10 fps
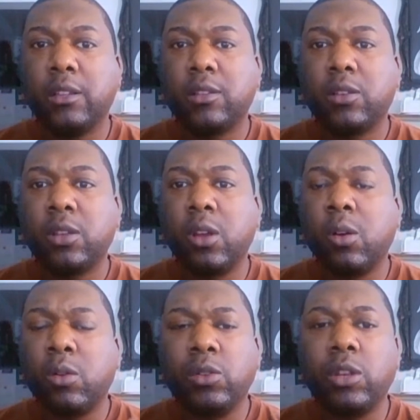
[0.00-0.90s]
So
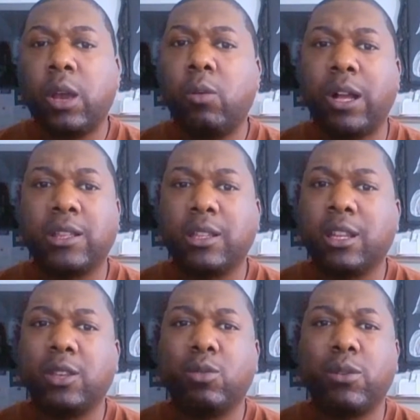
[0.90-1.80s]
no, you're not watching
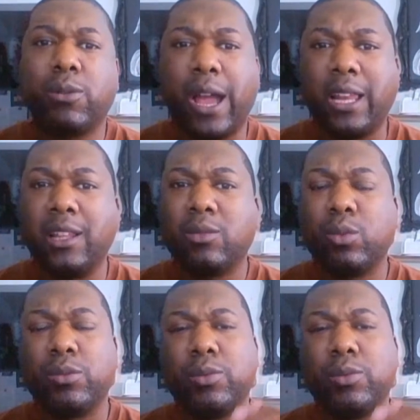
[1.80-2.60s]
nothing with violence,